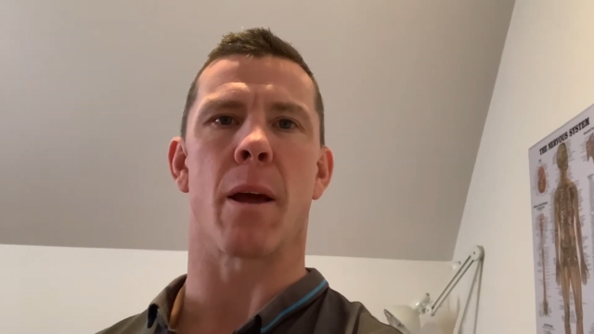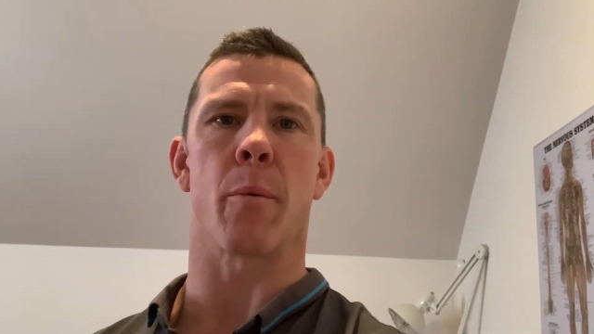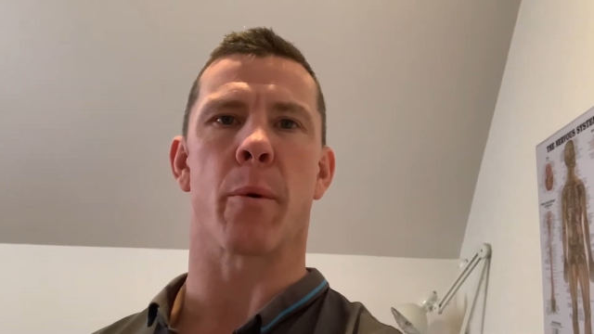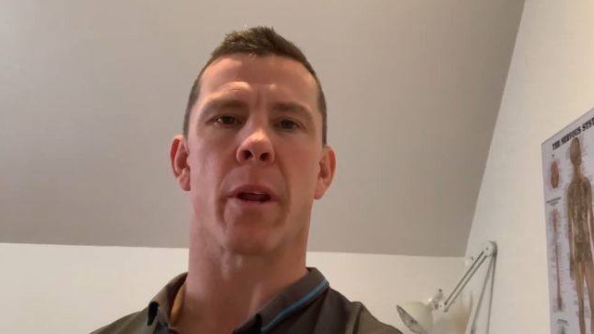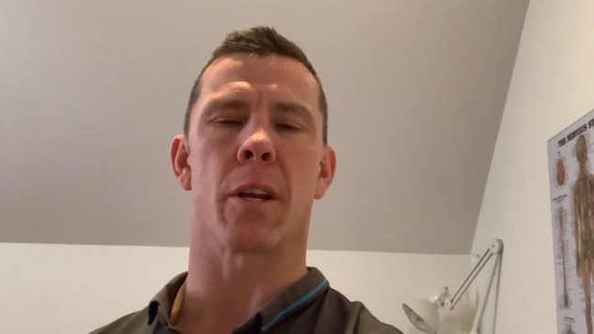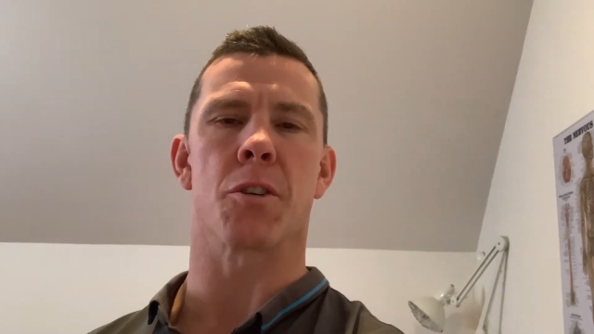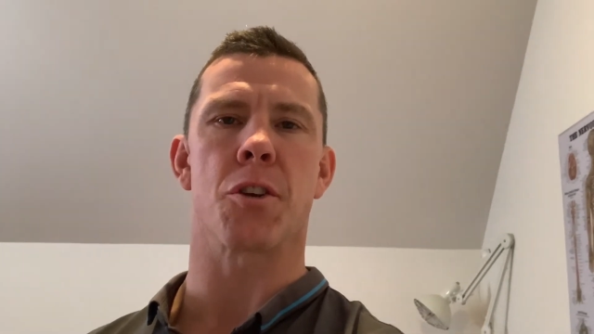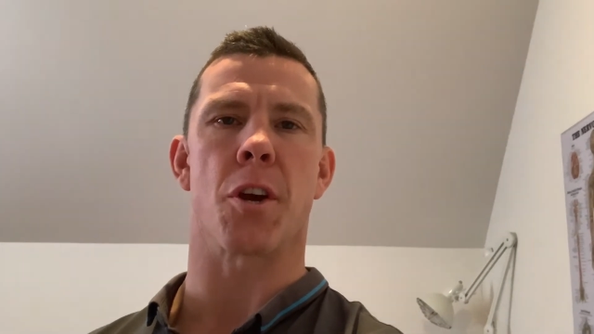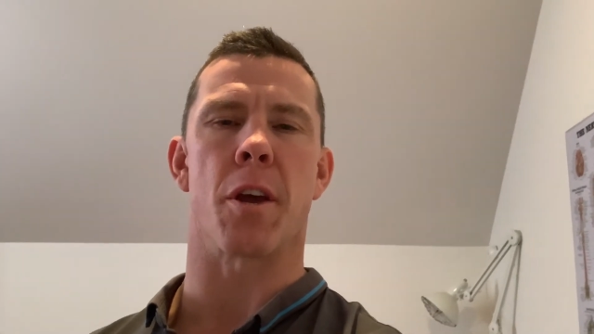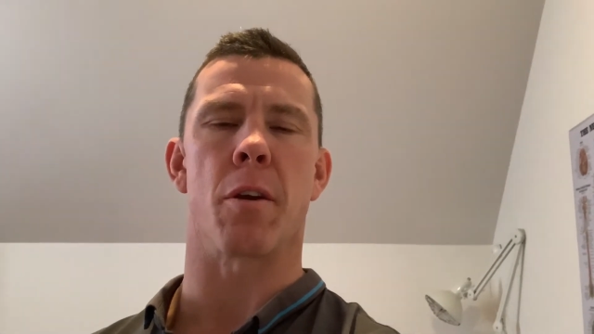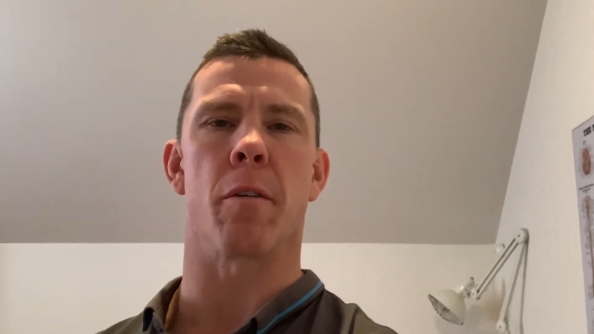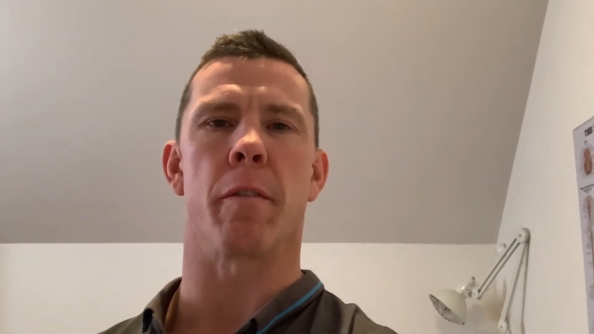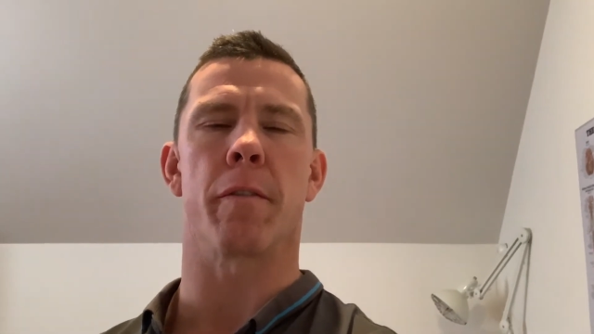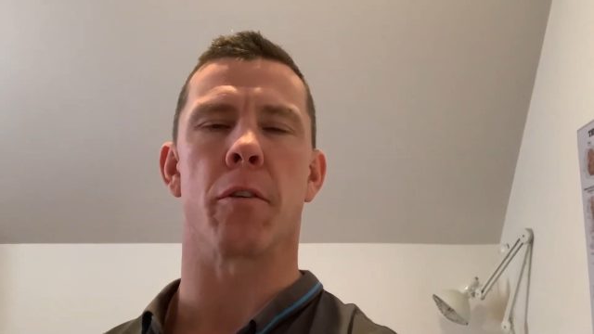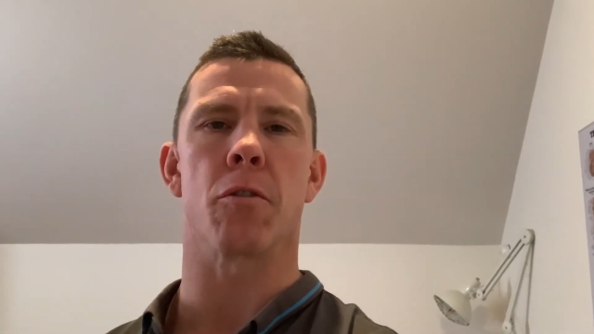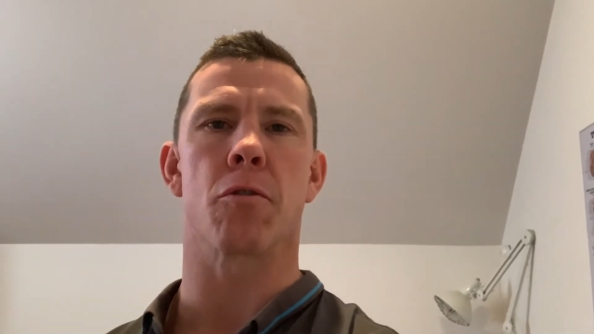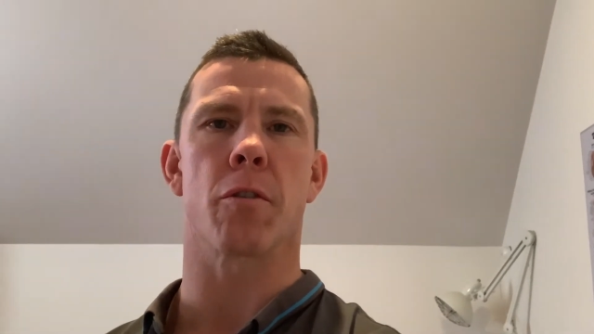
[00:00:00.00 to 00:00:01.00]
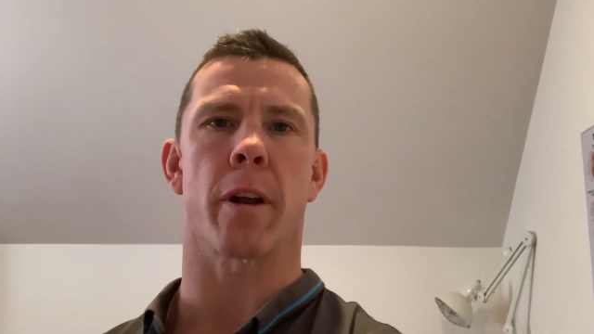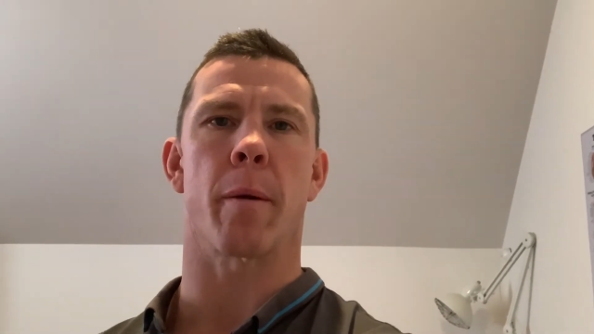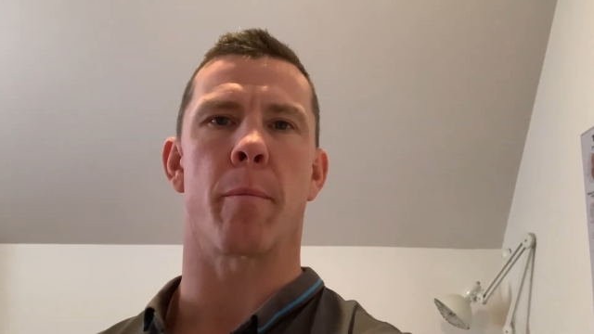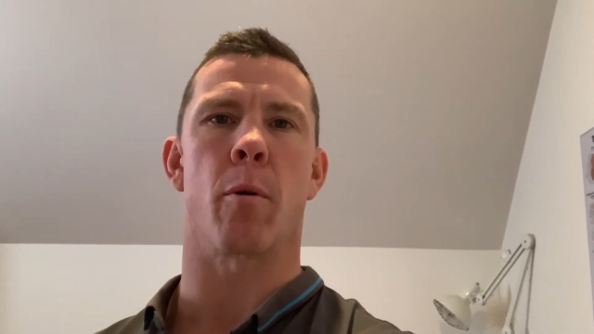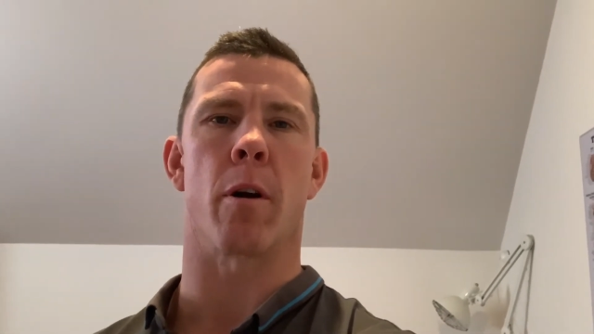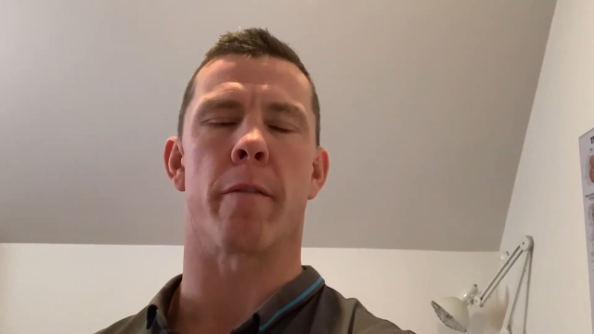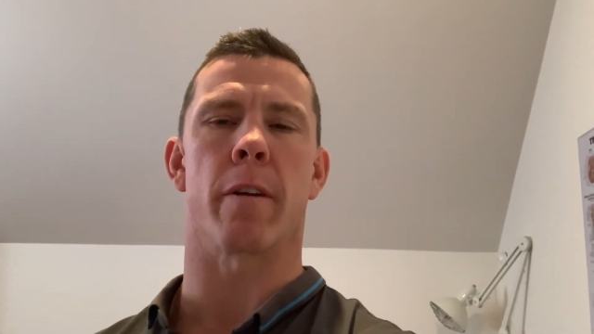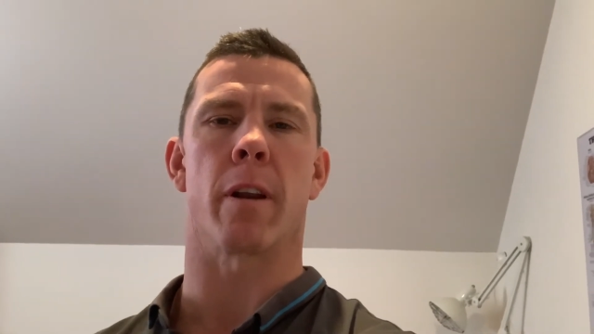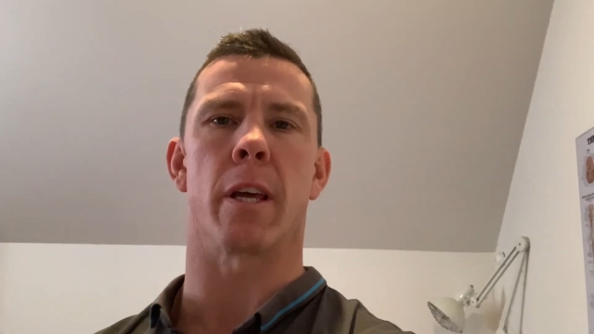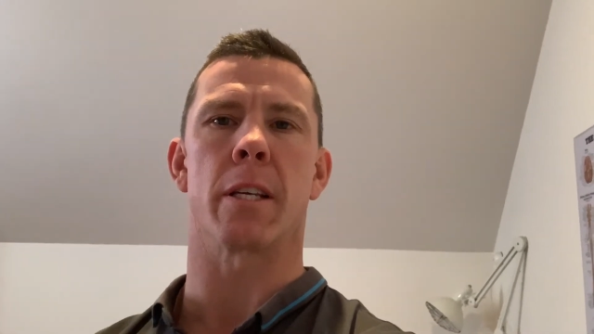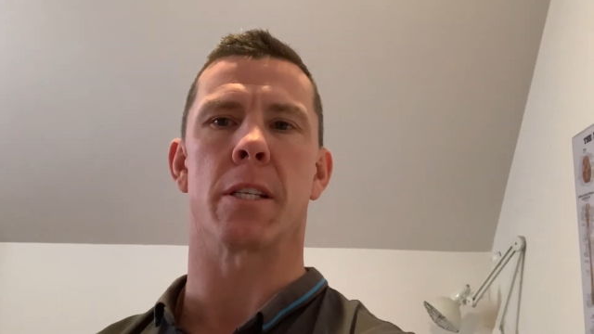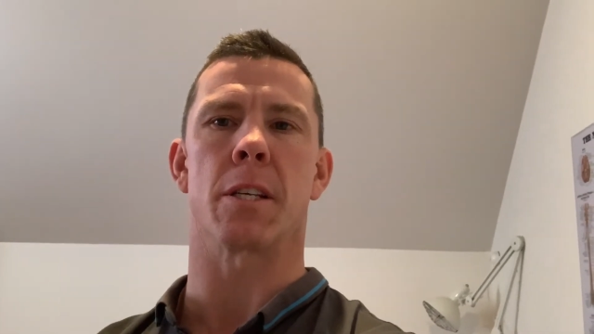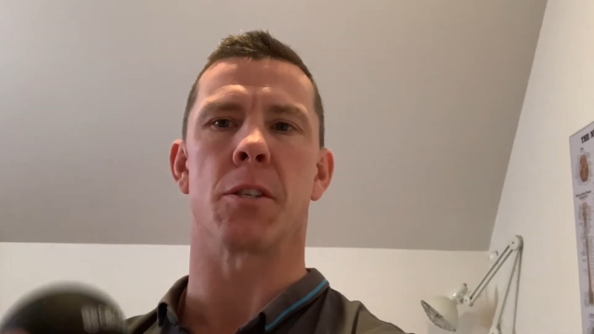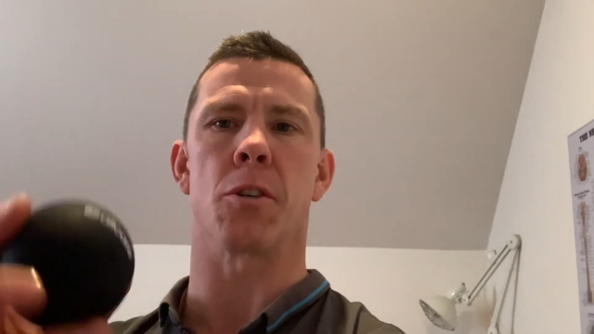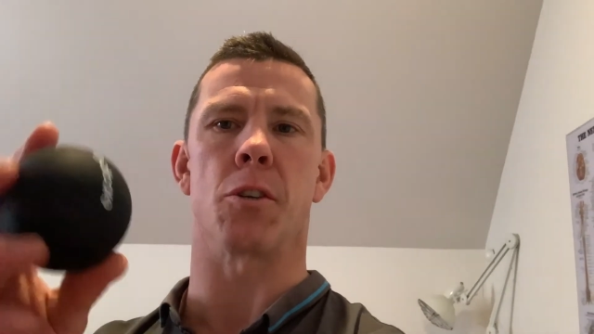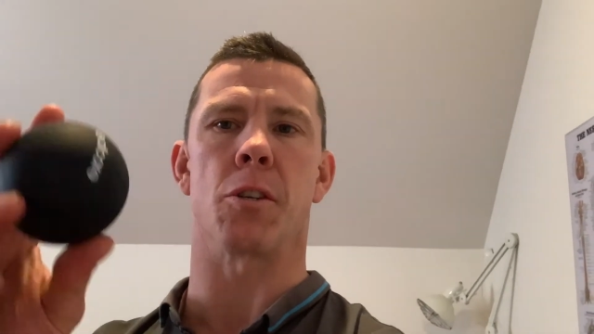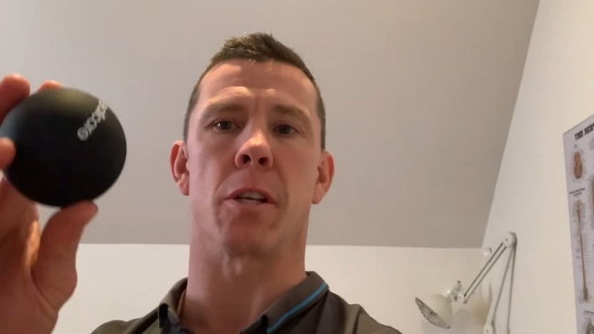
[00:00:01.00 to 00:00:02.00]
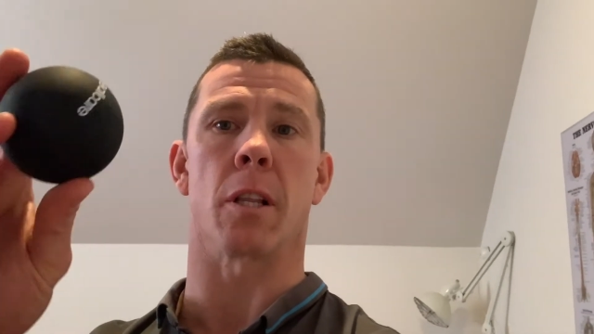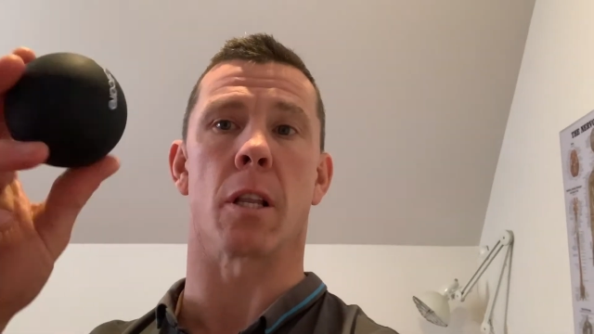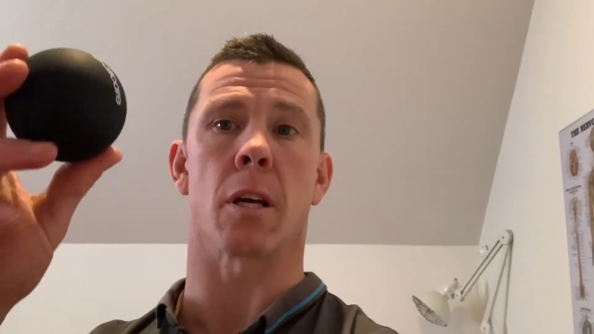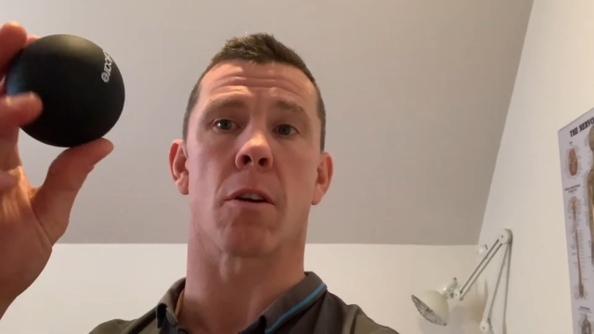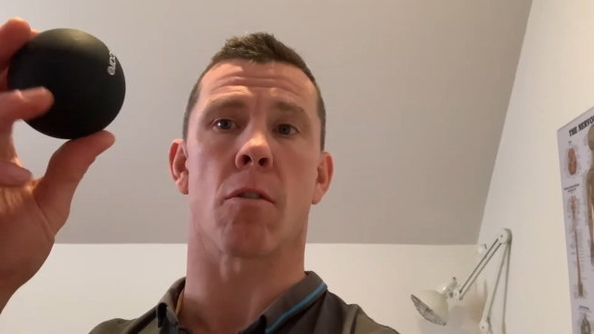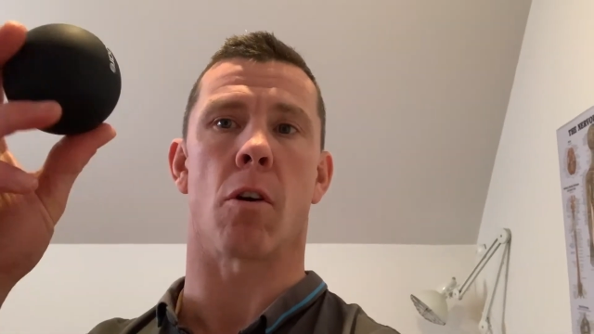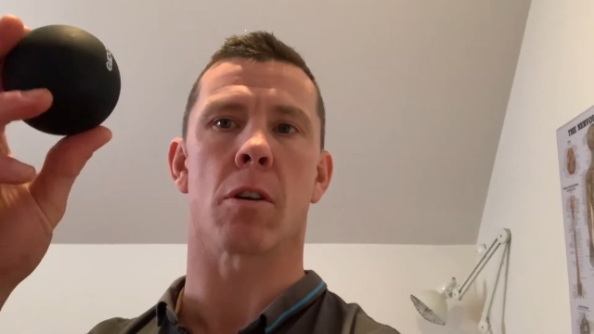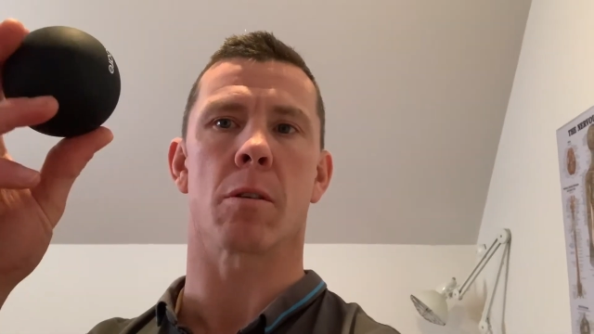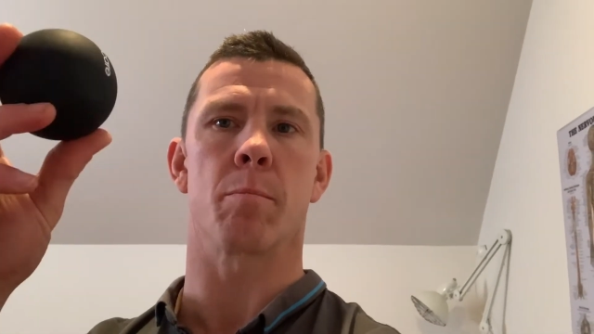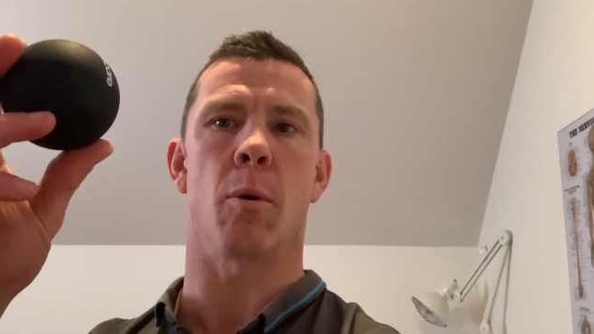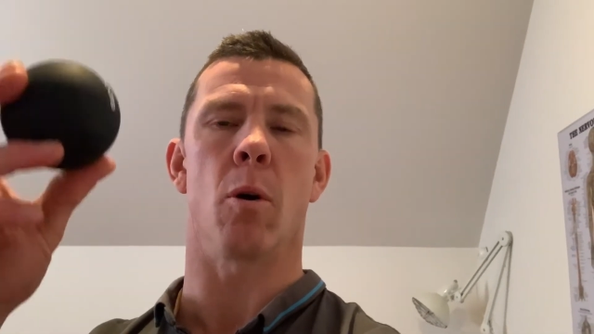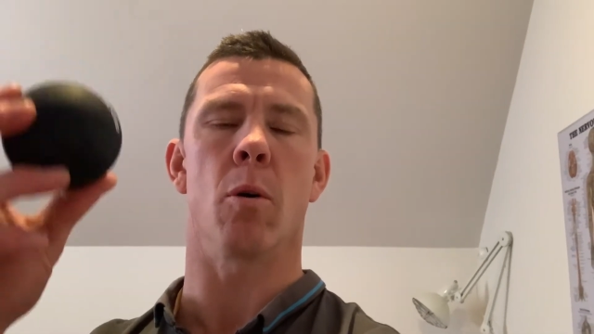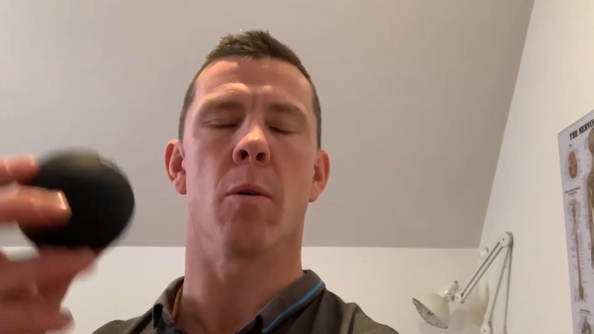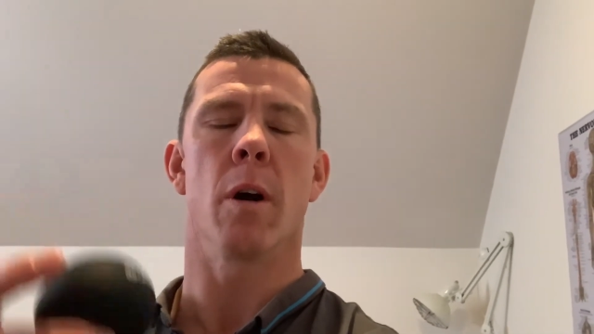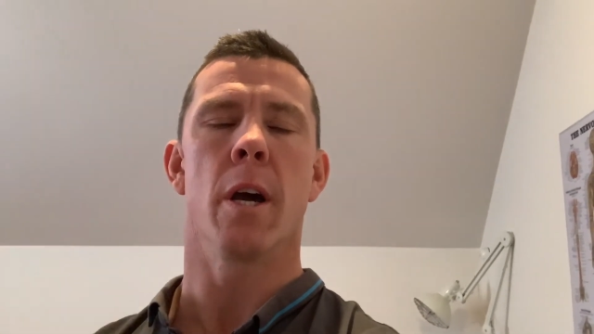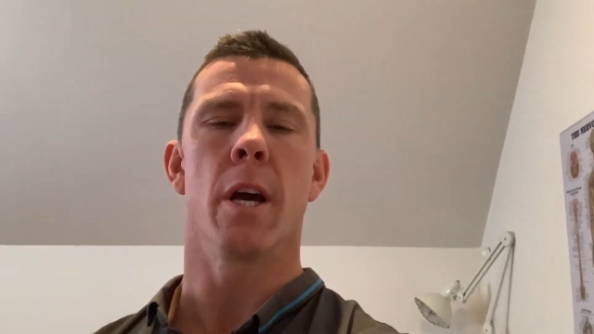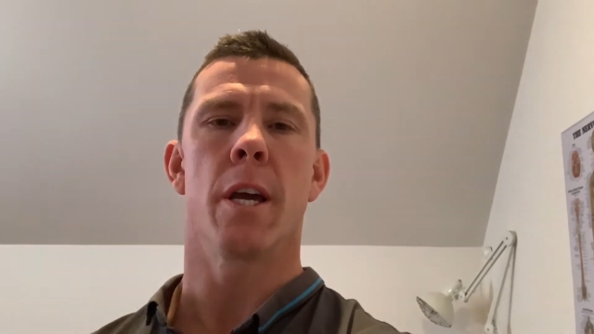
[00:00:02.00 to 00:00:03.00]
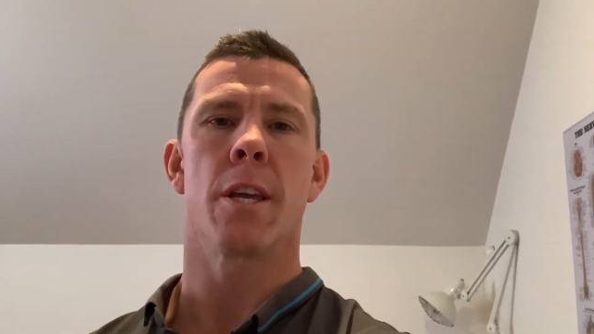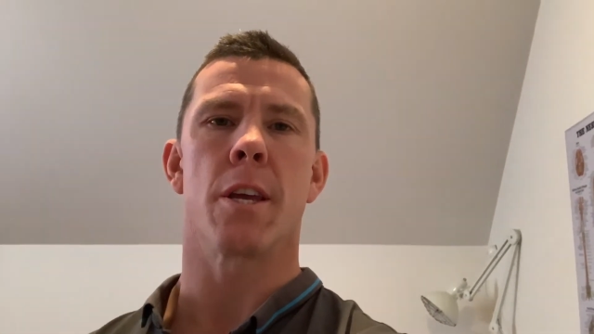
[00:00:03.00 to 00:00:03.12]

I'm going to show you a few trigger point releases using a lacrosse ball.